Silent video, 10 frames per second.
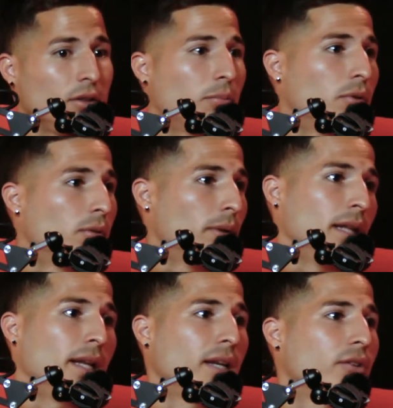boom, and
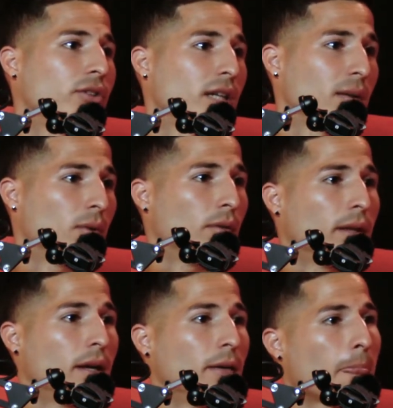then he could take him over
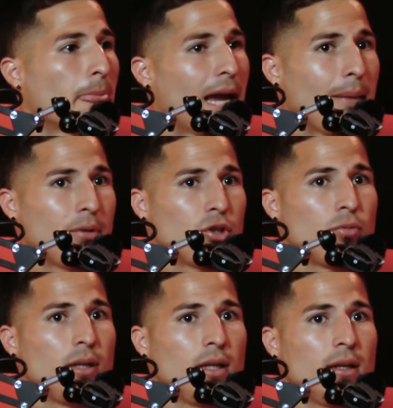there. That happened to
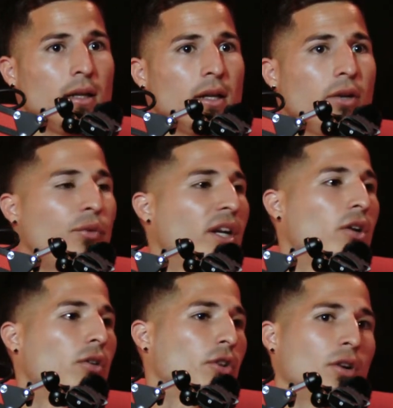me in Reno.